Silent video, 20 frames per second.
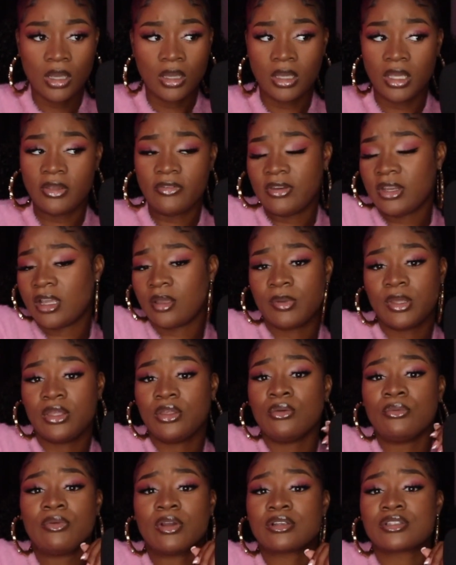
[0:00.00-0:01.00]
Even it could be
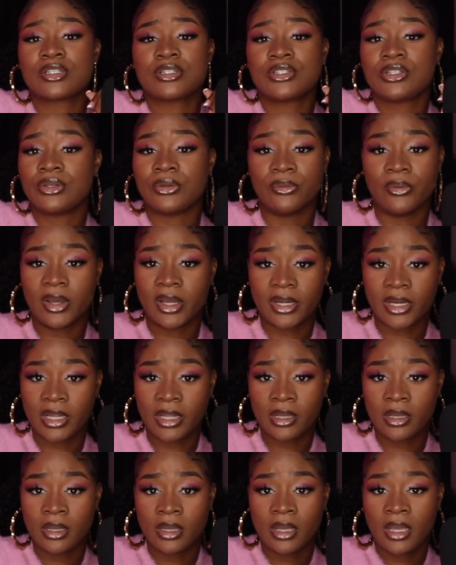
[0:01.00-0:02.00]
you versus you,
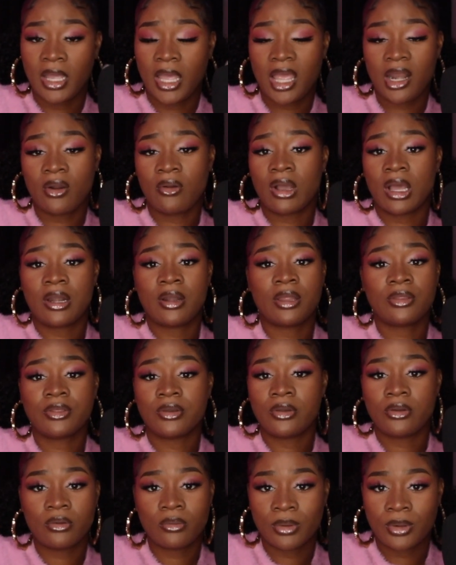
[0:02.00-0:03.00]
honey. It don't got
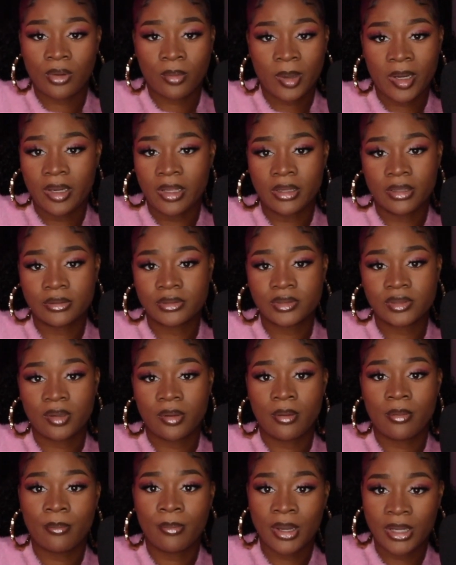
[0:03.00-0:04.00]
nothing to do with nobody else
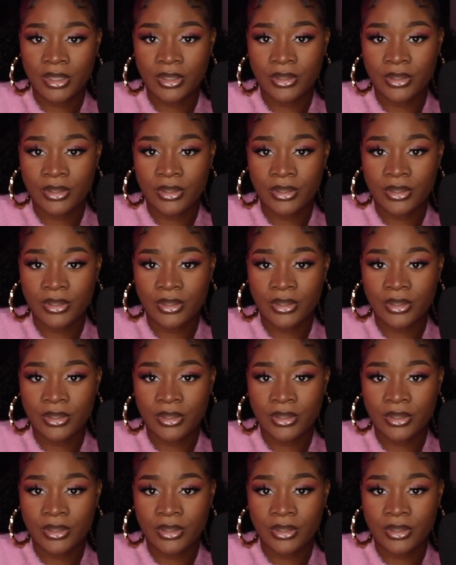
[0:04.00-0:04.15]
but